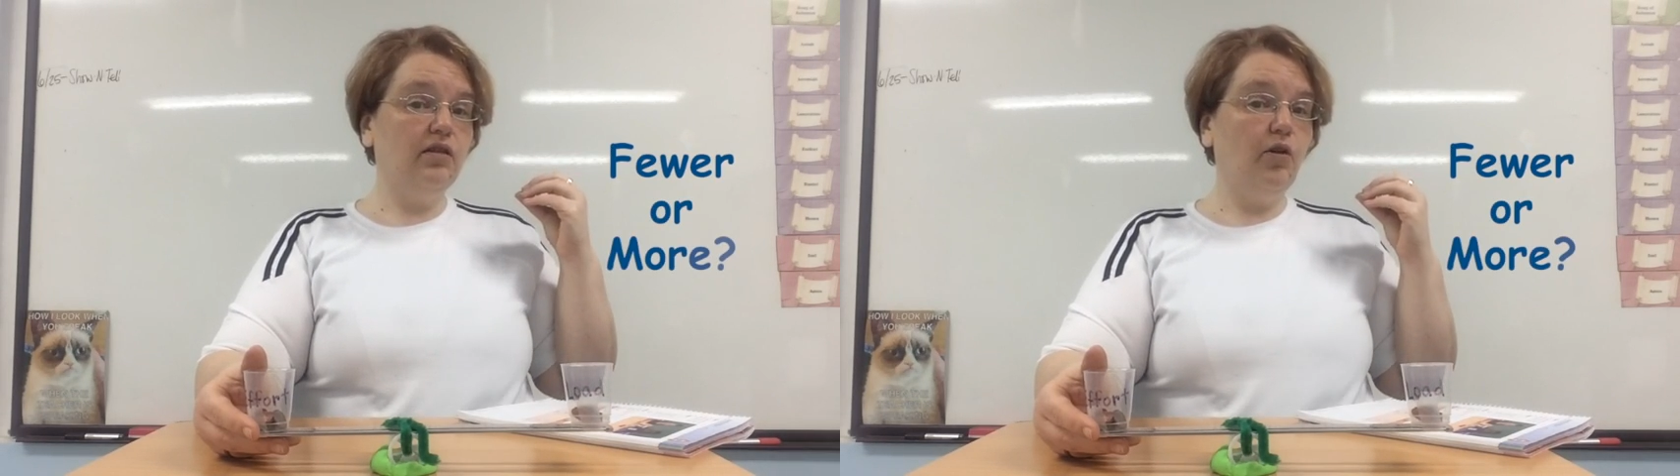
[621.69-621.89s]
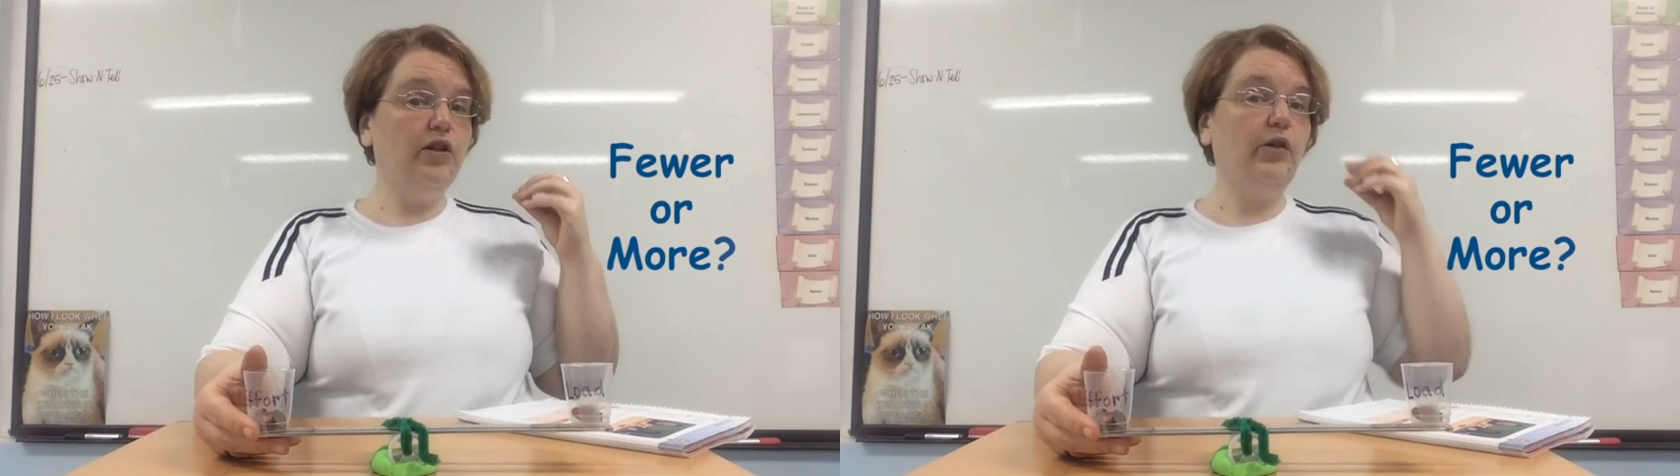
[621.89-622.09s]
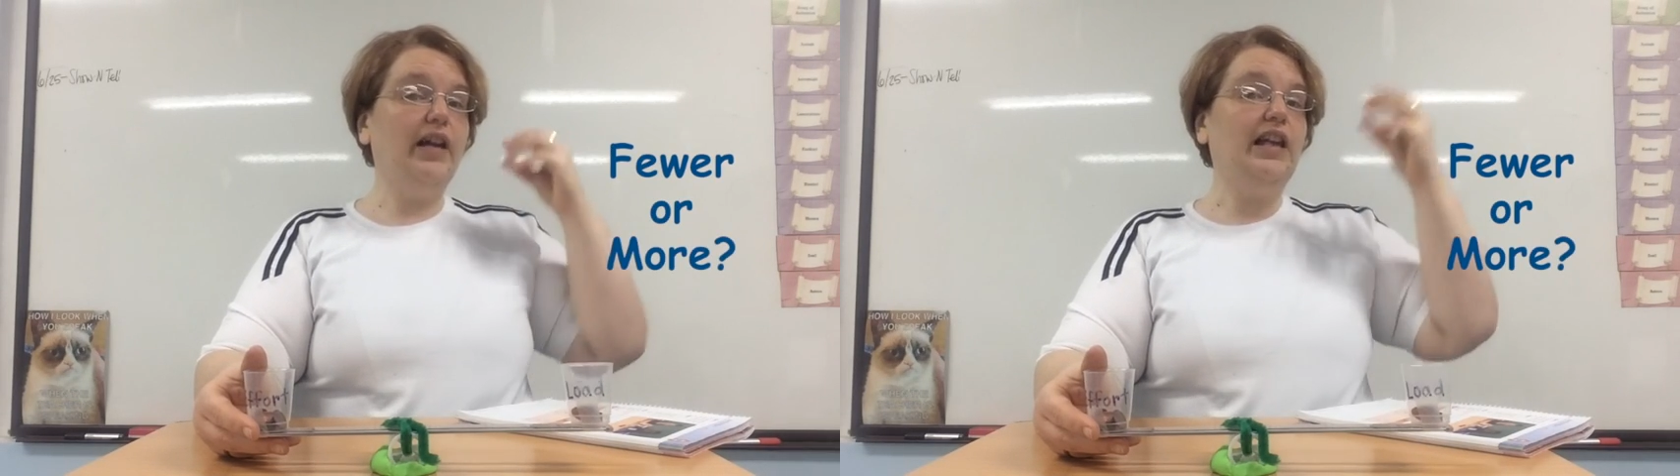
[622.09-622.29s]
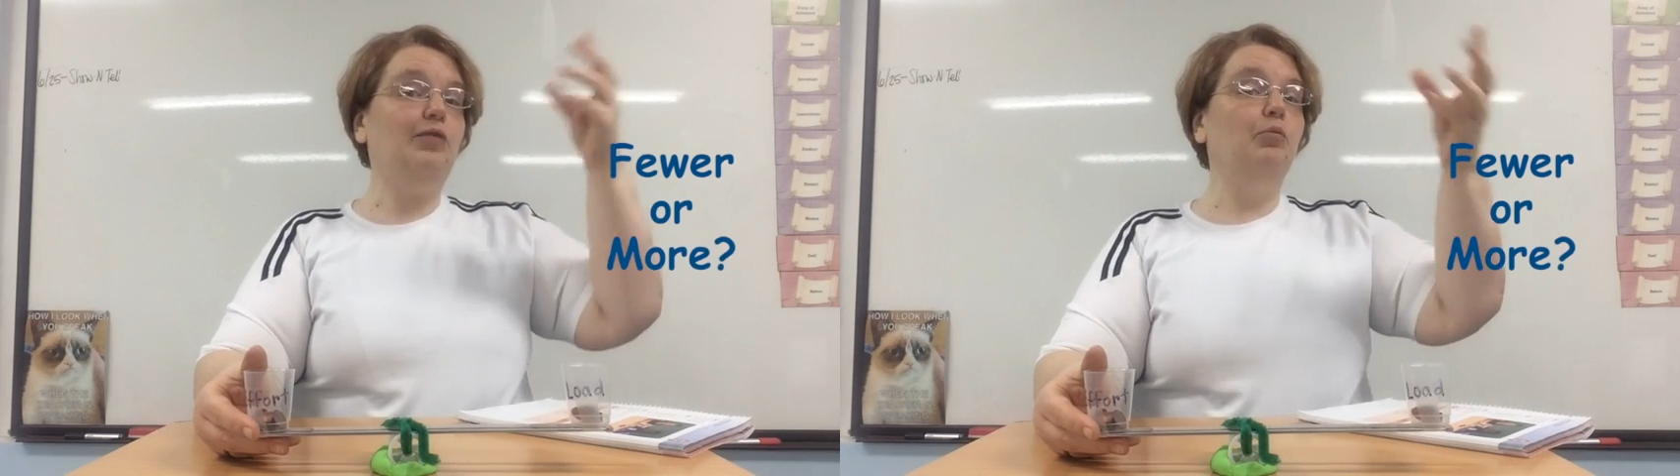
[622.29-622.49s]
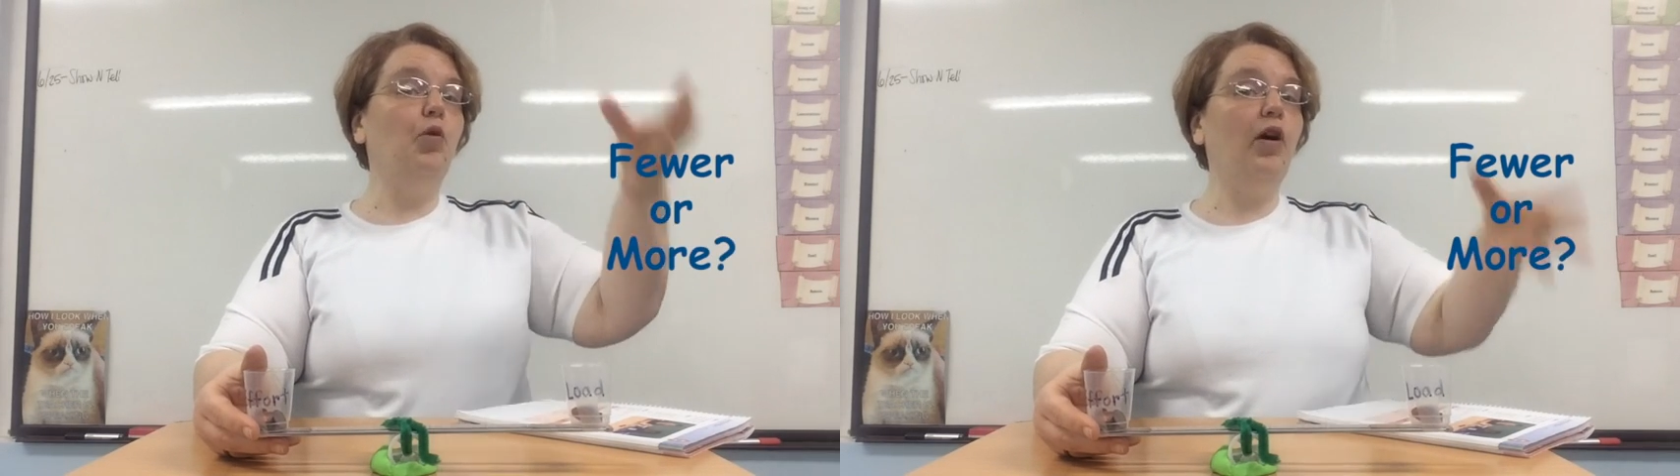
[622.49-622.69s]
or do I
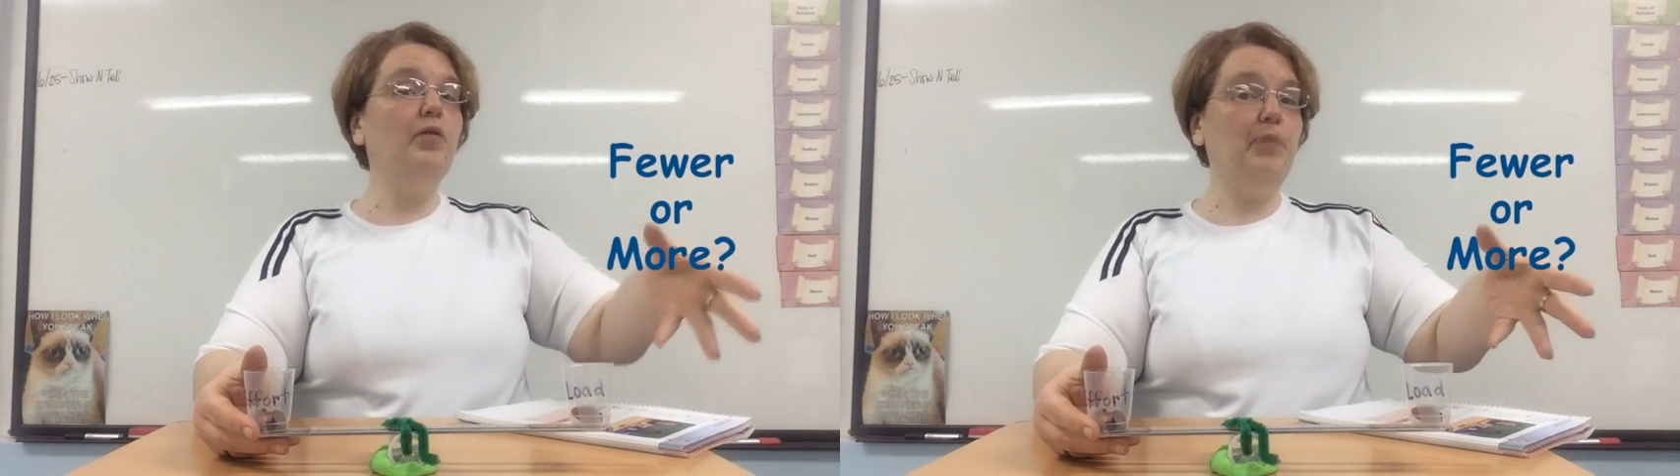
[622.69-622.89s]
need more